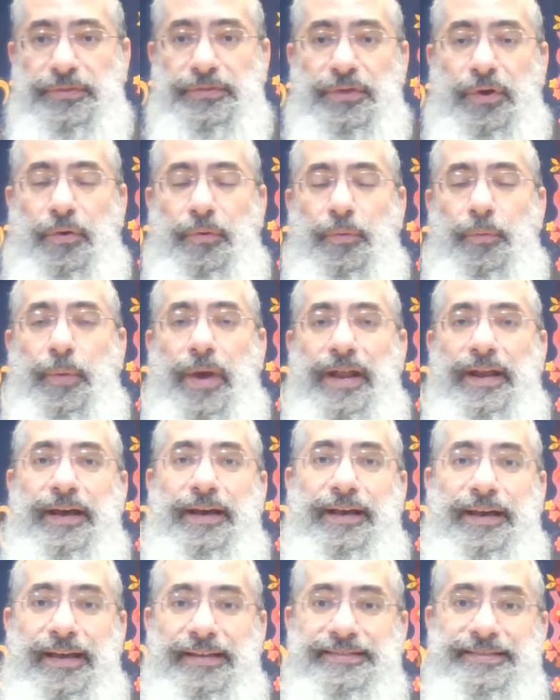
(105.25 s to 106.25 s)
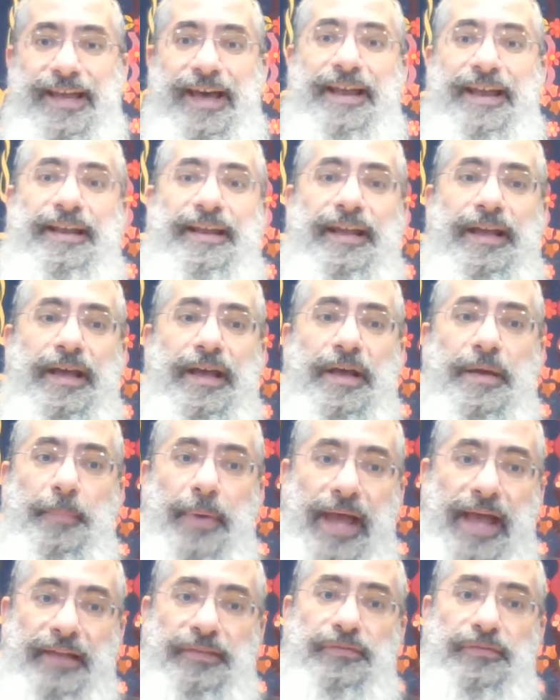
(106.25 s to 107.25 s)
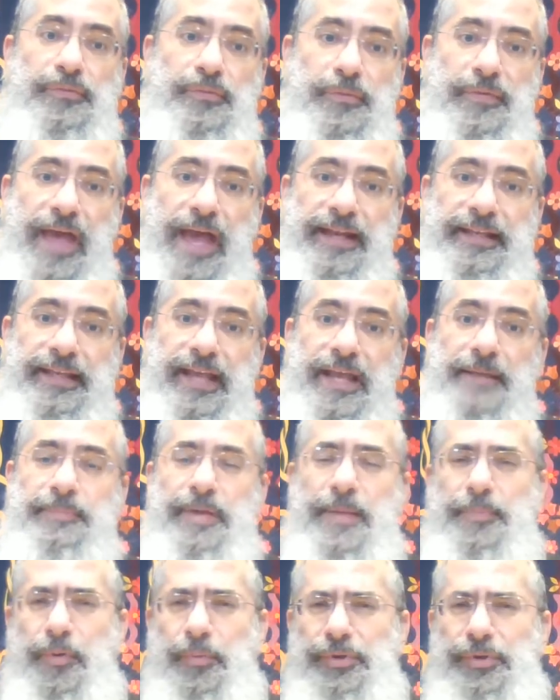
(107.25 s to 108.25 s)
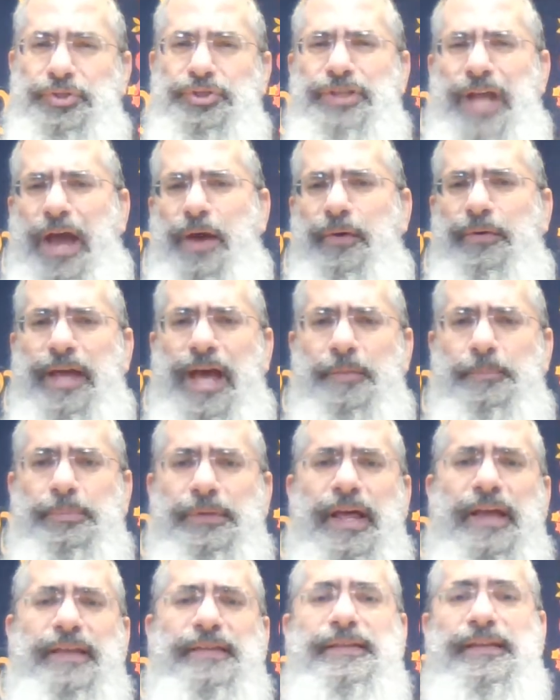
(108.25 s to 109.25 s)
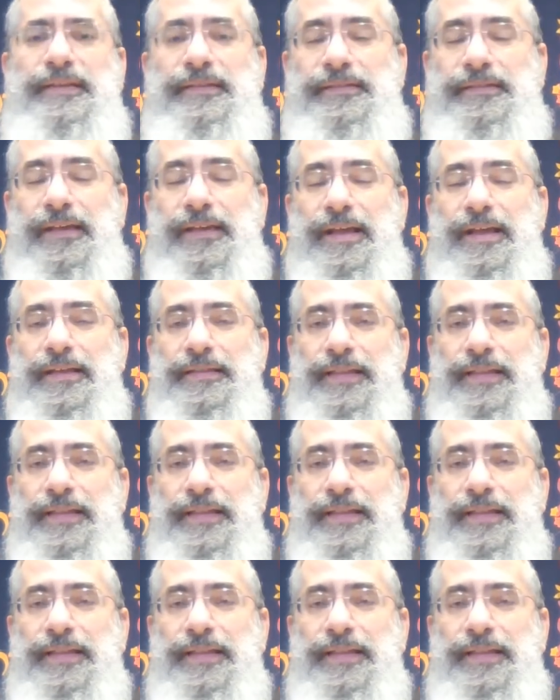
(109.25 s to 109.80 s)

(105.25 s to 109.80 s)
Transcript: So when a chatan passed through that gate, people would shout out blessings.